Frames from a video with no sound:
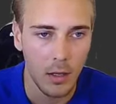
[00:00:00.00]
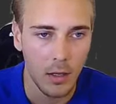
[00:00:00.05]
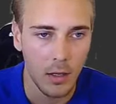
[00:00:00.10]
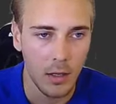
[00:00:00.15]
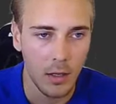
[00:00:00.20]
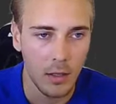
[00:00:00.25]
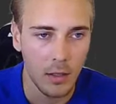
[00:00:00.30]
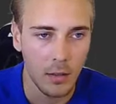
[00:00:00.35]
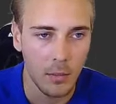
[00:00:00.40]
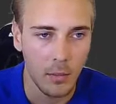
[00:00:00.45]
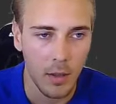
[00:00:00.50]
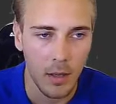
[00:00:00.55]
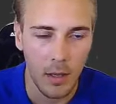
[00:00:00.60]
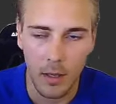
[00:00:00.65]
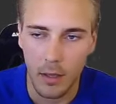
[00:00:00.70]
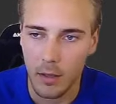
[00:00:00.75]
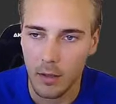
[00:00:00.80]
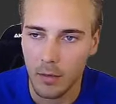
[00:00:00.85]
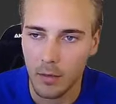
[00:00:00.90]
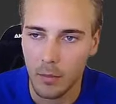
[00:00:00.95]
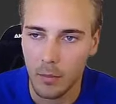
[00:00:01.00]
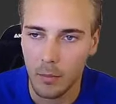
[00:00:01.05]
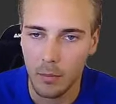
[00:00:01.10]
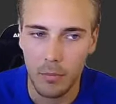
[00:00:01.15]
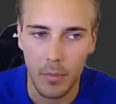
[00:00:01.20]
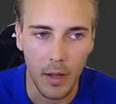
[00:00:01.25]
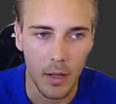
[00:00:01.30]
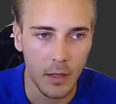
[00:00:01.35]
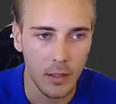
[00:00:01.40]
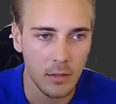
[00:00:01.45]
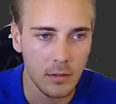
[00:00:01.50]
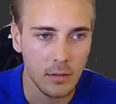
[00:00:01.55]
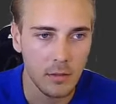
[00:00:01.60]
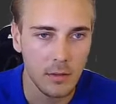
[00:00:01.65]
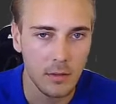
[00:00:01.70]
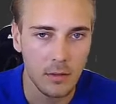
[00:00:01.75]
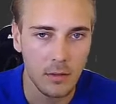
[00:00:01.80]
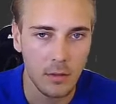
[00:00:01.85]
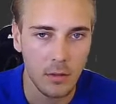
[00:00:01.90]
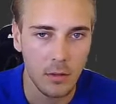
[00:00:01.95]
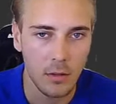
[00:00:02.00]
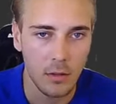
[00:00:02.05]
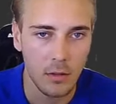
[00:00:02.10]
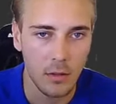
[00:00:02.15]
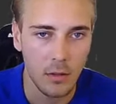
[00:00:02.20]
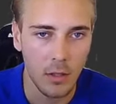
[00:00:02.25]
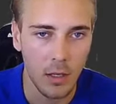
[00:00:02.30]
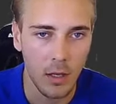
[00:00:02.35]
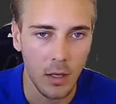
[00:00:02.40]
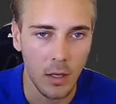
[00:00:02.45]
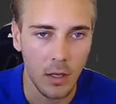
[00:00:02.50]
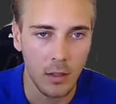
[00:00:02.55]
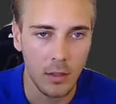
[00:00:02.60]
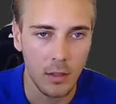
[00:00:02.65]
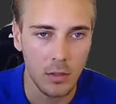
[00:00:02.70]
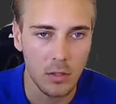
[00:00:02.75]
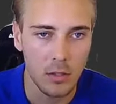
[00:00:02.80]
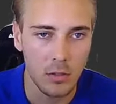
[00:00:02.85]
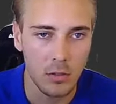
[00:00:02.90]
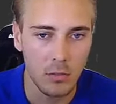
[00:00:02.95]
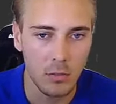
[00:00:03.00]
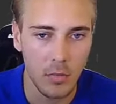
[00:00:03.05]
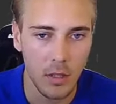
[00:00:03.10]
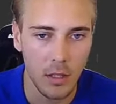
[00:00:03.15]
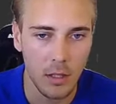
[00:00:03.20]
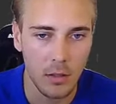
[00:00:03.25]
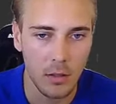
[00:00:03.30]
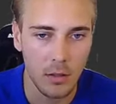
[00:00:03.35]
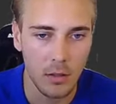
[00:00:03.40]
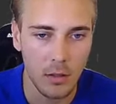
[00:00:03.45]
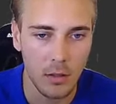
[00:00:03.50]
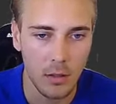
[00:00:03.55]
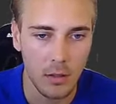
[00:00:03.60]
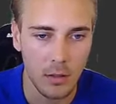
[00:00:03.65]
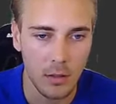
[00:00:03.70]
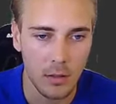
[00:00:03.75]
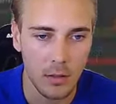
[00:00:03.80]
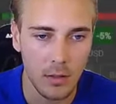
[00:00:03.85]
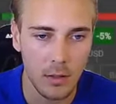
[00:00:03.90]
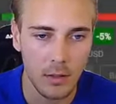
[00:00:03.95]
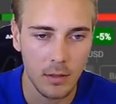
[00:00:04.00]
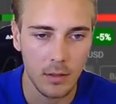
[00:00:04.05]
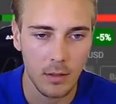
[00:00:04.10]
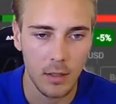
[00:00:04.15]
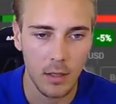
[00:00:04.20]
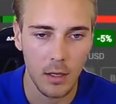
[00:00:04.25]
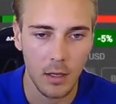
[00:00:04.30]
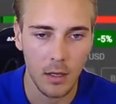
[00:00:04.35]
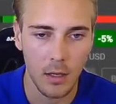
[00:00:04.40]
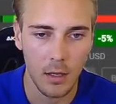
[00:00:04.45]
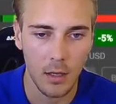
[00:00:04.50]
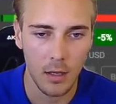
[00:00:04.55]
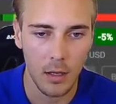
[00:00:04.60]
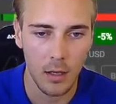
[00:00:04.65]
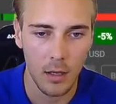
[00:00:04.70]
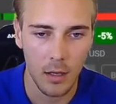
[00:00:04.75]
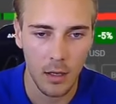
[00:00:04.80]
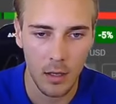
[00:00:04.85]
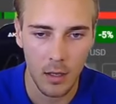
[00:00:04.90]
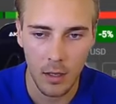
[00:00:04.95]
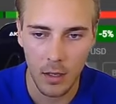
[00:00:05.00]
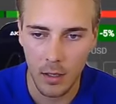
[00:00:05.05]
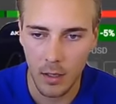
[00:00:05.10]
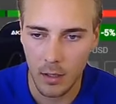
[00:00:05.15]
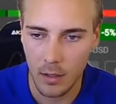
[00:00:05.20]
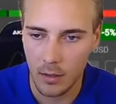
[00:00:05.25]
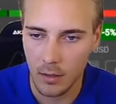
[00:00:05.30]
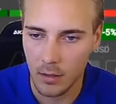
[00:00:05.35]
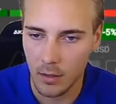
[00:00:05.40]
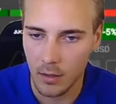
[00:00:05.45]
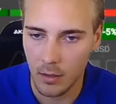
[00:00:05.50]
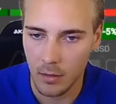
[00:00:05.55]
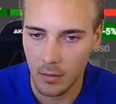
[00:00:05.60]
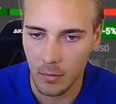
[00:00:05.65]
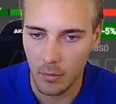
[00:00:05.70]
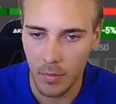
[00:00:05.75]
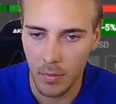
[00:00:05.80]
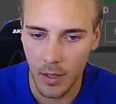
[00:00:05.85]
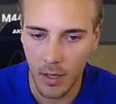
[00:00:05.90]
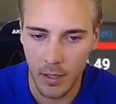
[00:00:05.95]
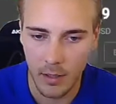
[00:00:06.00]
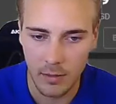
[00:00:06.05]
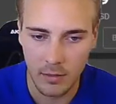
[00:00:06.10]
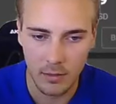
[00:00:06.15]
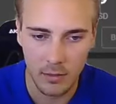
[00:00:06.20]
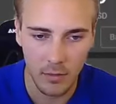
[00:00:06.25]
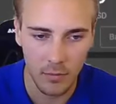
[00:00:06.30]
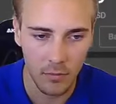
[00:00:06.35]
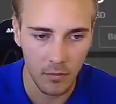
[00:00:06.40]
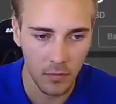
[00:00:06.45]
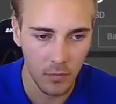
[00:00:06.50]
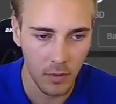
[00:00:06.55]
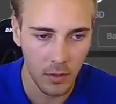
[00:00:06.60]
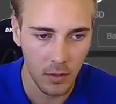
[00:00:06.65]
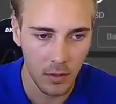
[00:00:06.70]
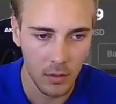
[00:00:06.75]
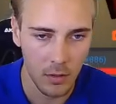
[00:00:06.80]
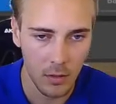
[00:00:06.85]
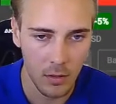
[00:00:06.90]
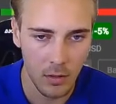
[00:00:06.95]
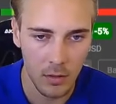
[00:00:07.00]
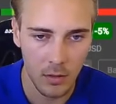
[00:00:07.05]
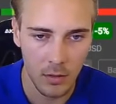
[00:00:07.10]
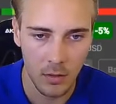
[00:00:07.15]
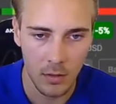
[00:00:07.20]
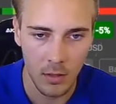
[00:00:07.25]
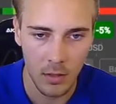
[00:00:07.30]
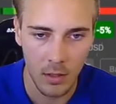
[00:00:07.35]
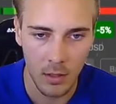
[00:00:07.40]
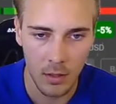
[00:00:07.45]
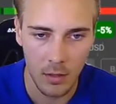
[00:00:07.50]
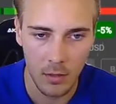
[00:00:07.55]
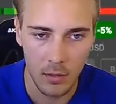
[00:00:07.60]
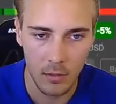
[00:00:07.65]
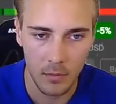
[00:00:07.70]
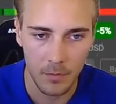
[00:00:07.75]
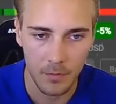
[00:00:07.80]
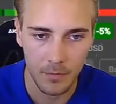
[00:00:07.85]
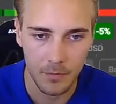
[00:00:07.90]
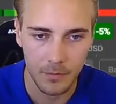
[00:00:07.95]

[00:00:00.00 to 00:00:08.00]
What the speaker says: in my balance, and that should mean that I can buy something now.